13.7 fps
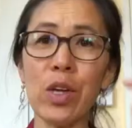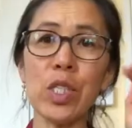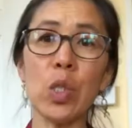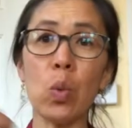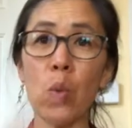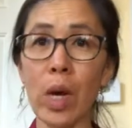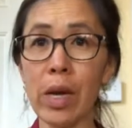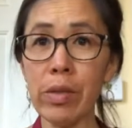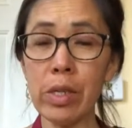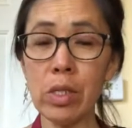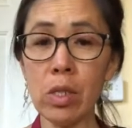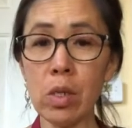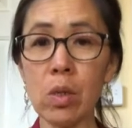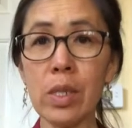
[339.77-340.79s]
So while the
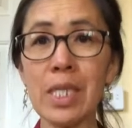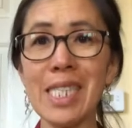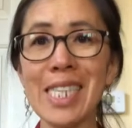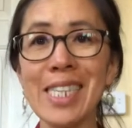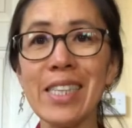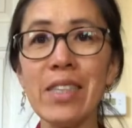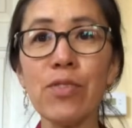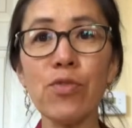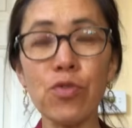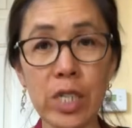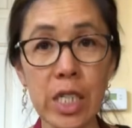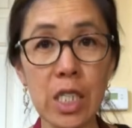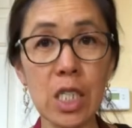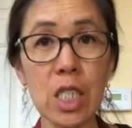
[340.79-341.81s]
dough is in the
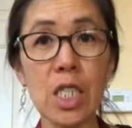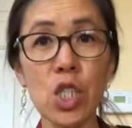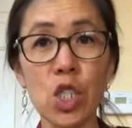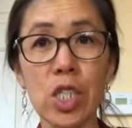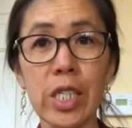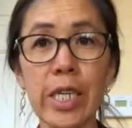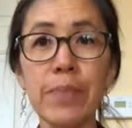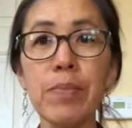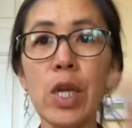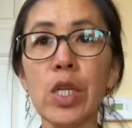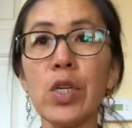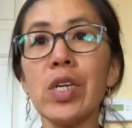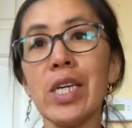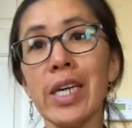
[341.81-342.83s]
fridge chilling,
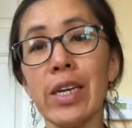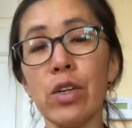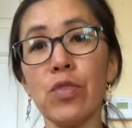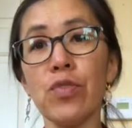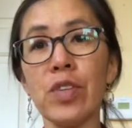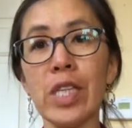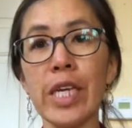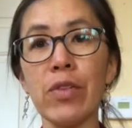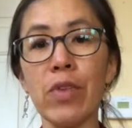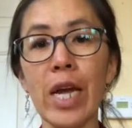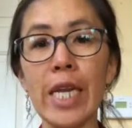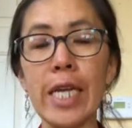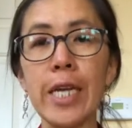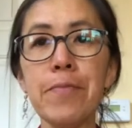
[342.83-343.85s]
you can get your filling
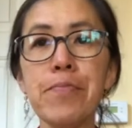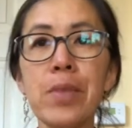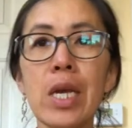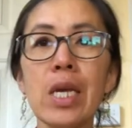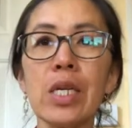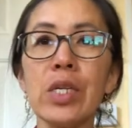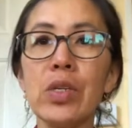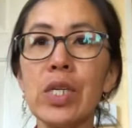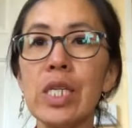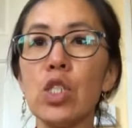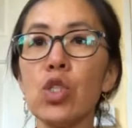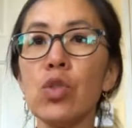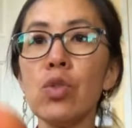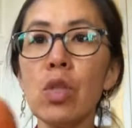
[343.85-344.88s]
ready. You need
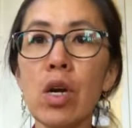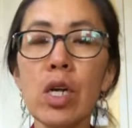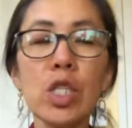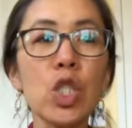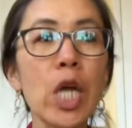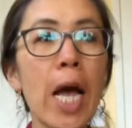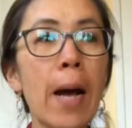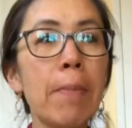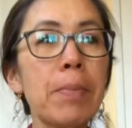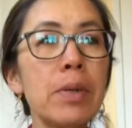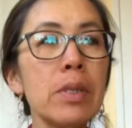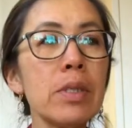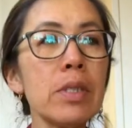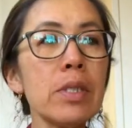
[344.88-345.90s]
2 large
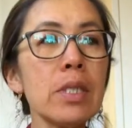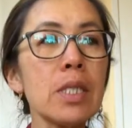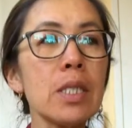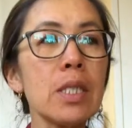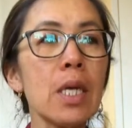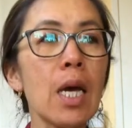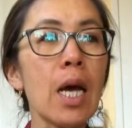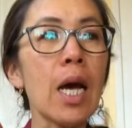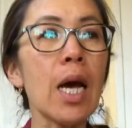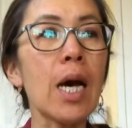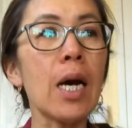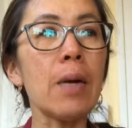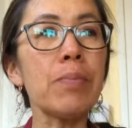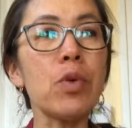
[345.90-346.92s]
apples.
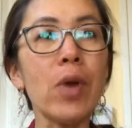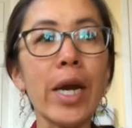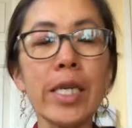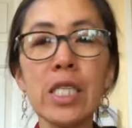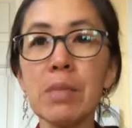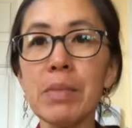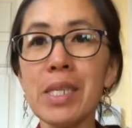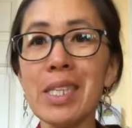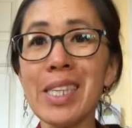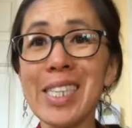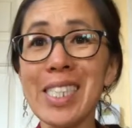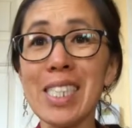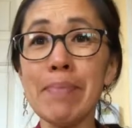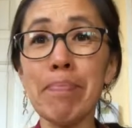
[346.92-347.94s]
Granny Smith
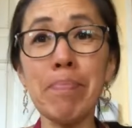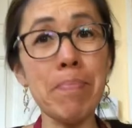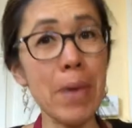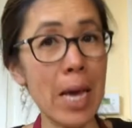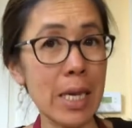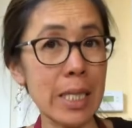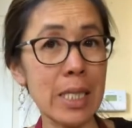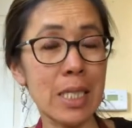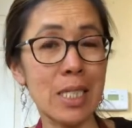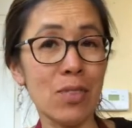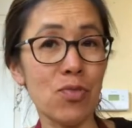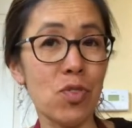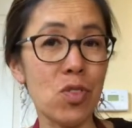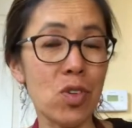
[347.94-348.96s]
is best
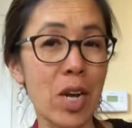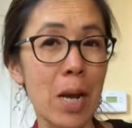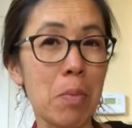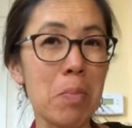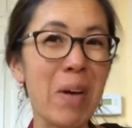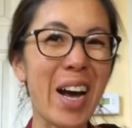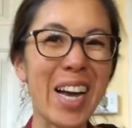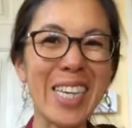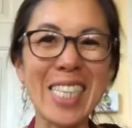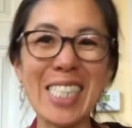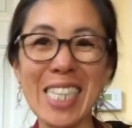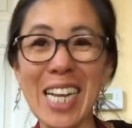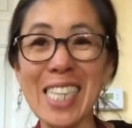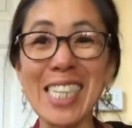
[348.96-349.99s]
for apple pie because
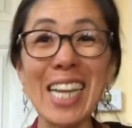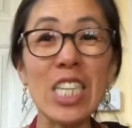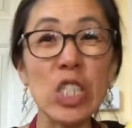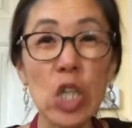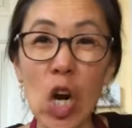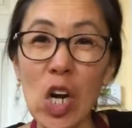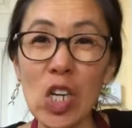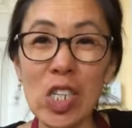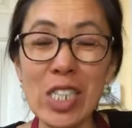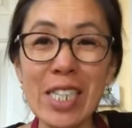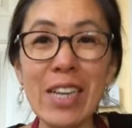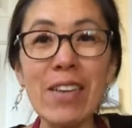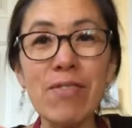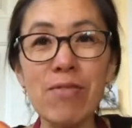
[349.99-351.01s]
it has that tart
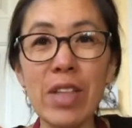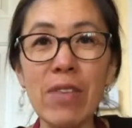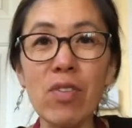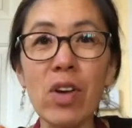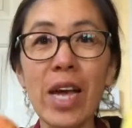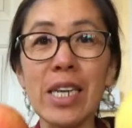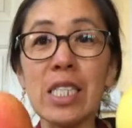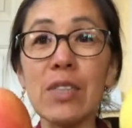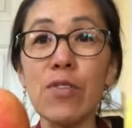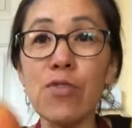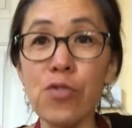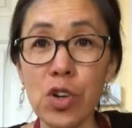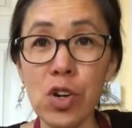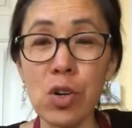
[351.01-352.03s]
flavor and it's a
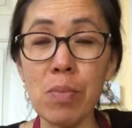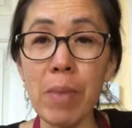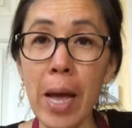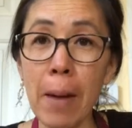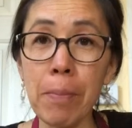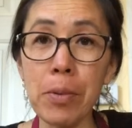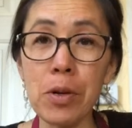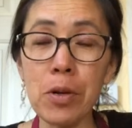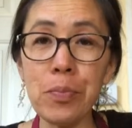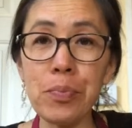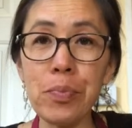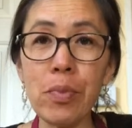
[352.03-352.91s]
firm apple.